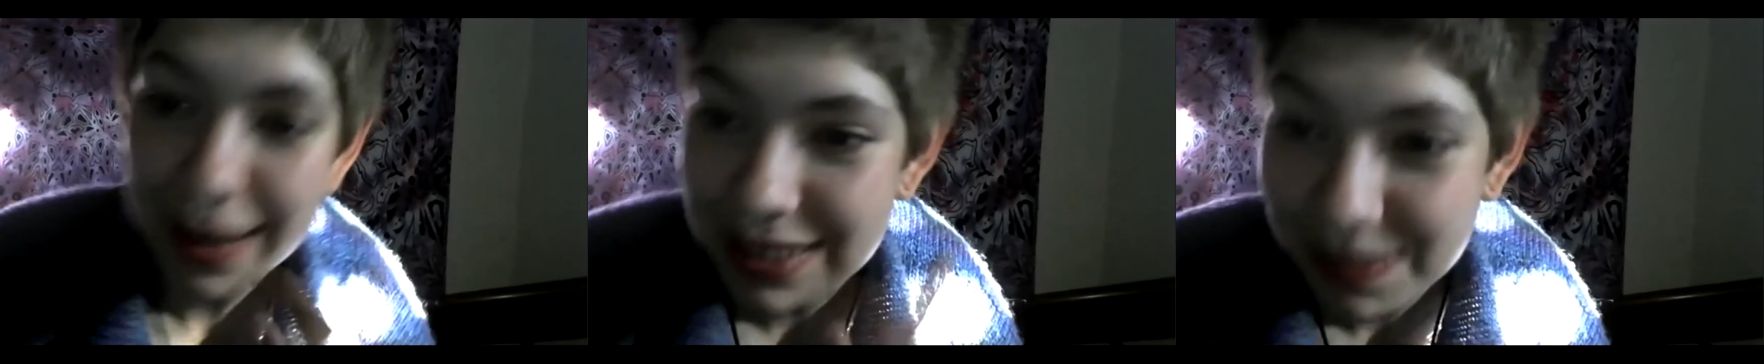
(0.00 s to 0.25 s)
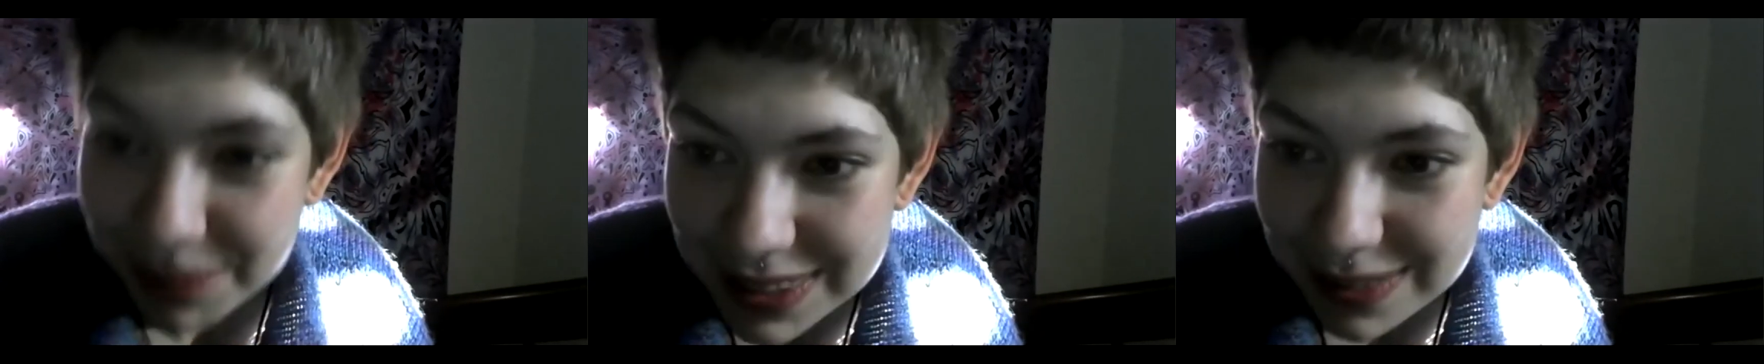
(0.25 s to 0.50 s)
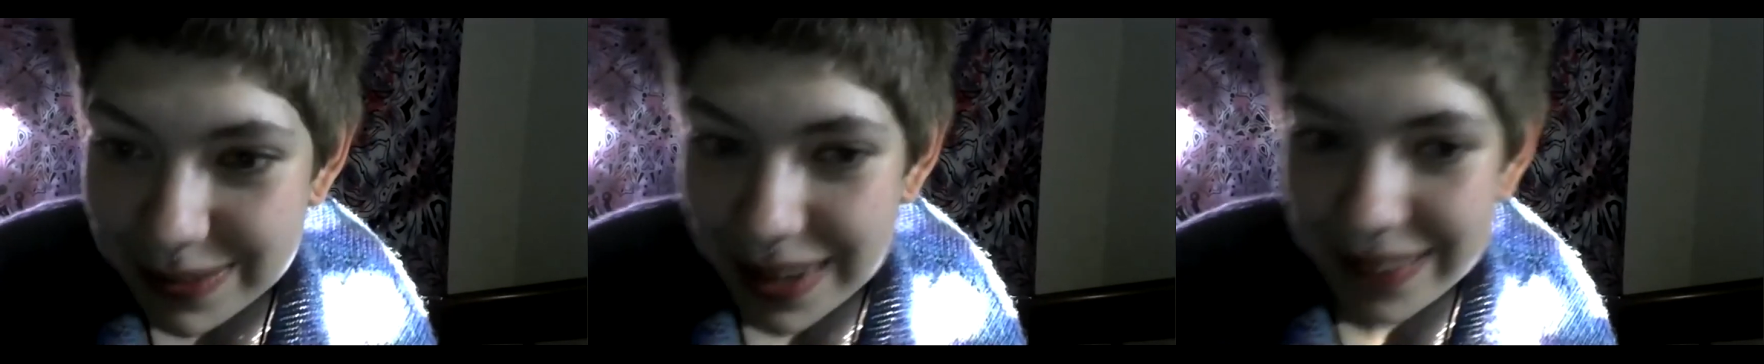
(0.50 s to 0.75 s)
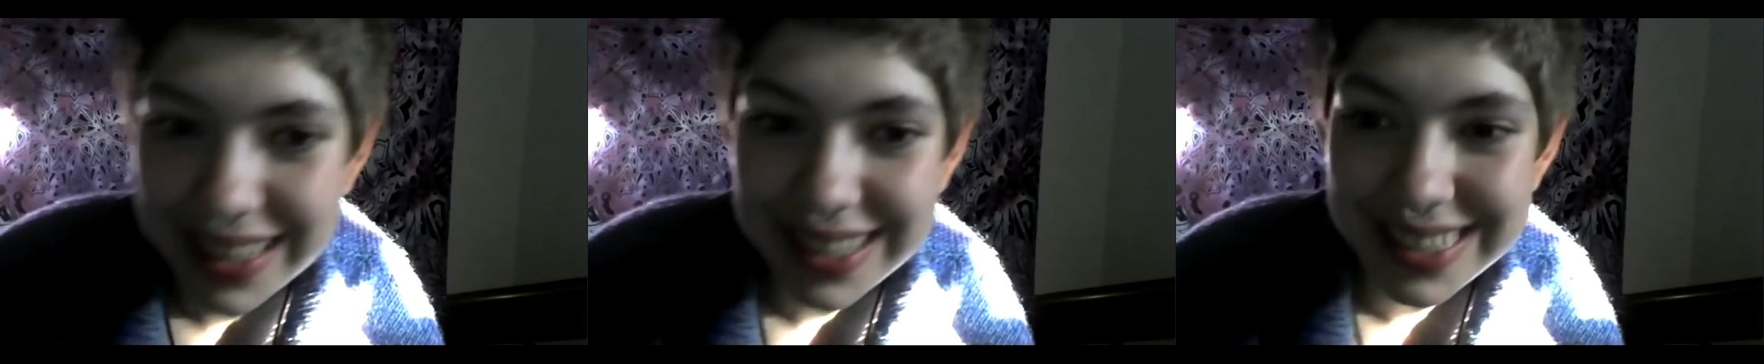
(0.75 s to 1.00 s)
was a piece of paper
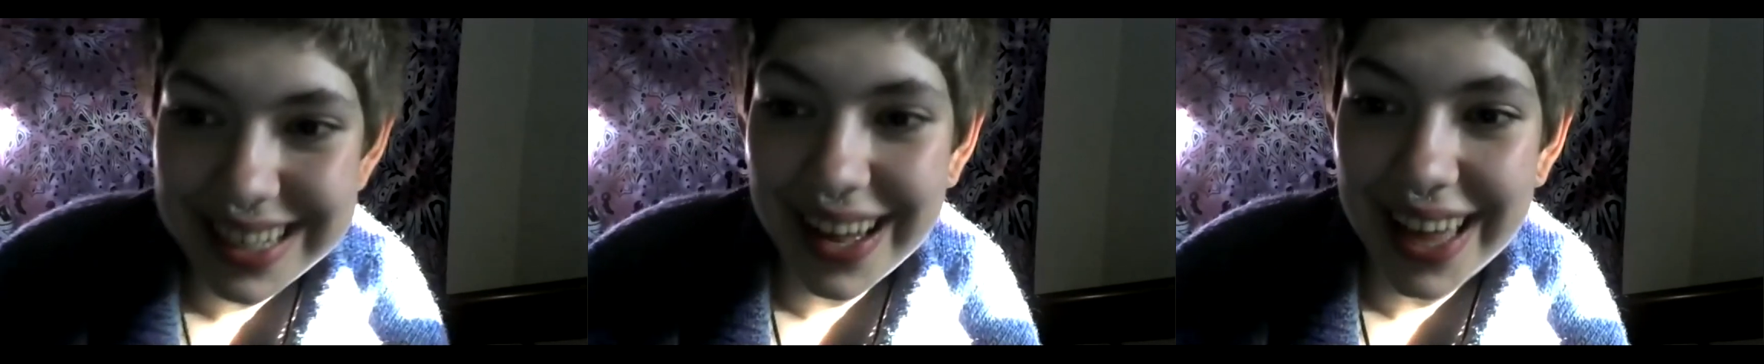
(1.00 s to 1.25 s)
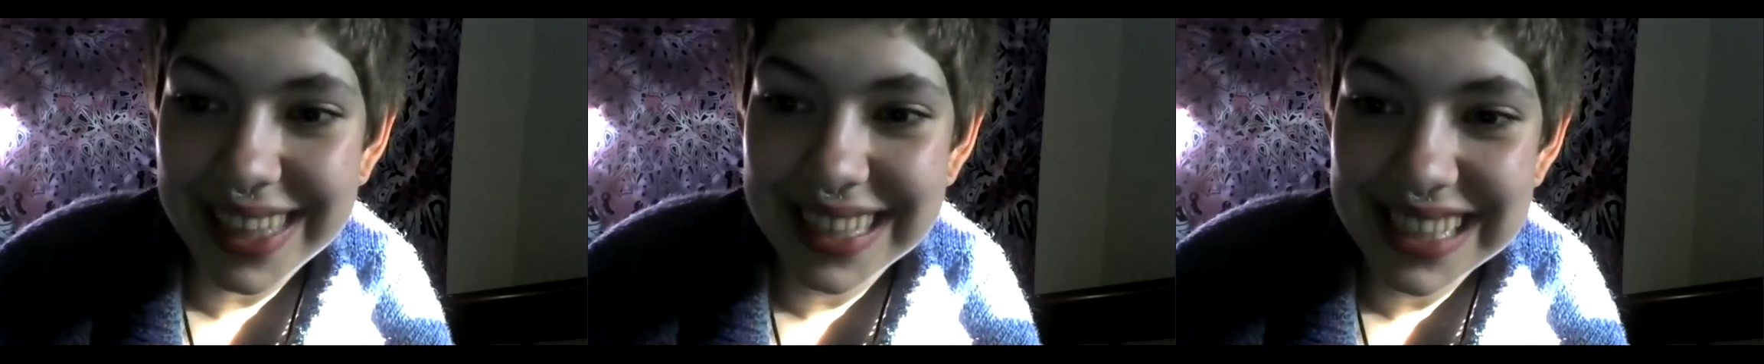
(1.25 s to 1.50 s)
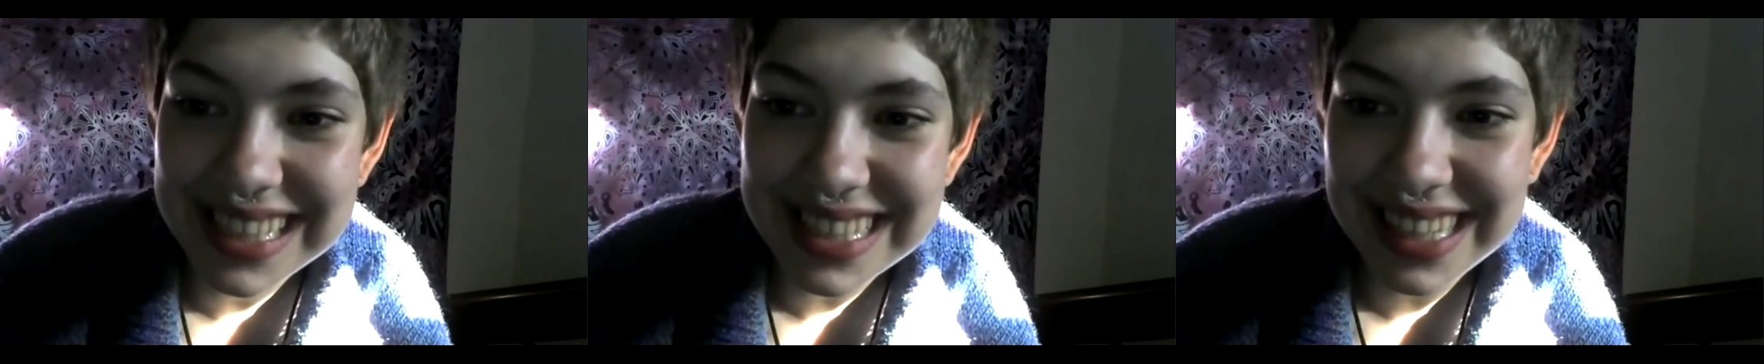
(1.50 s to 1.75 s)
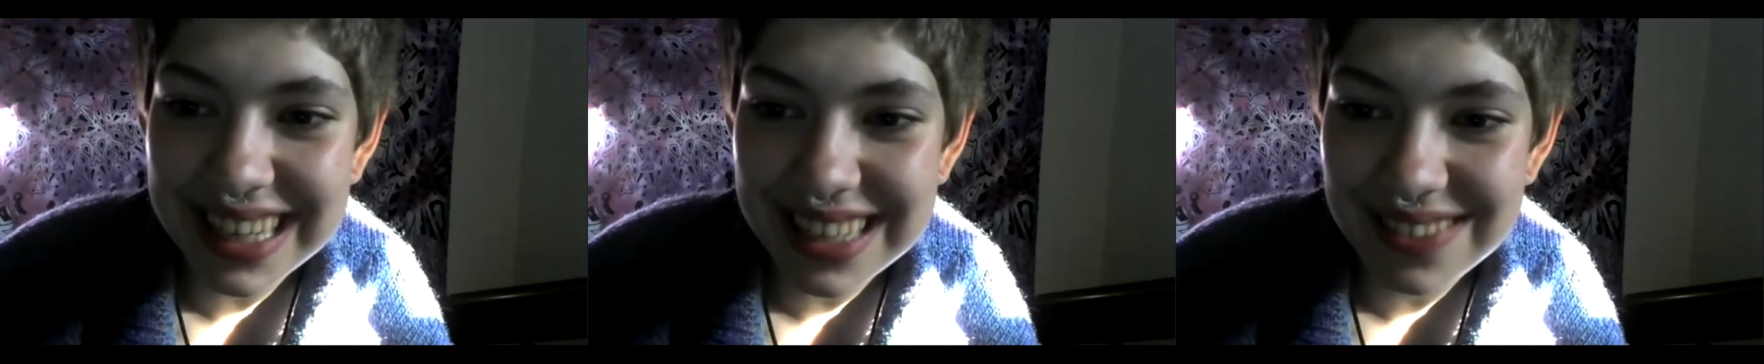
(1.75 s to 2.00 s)
paper that said authenticity is